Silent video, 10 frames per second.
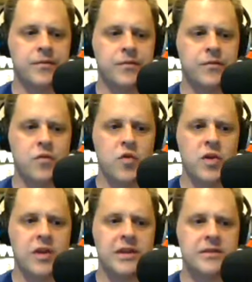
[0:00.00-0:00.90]

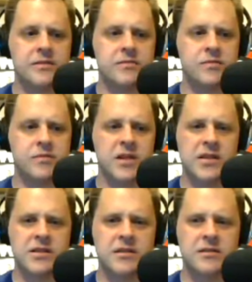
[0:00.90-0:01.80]
really
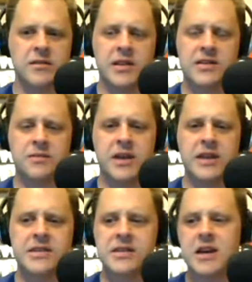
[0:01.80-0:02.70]
doesn't in some
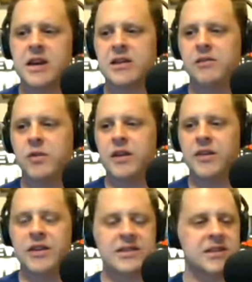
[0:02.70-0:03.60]
cases you know one of the
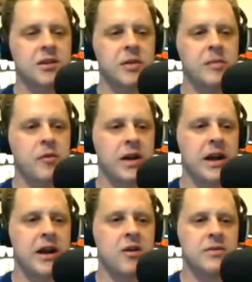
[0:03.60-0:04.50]
things i tell people when i
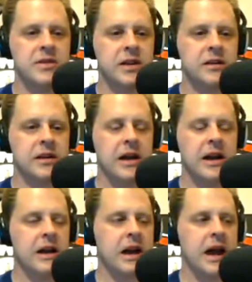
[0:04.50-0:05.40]
hire them is like
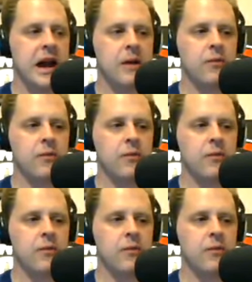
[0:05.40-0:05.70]
when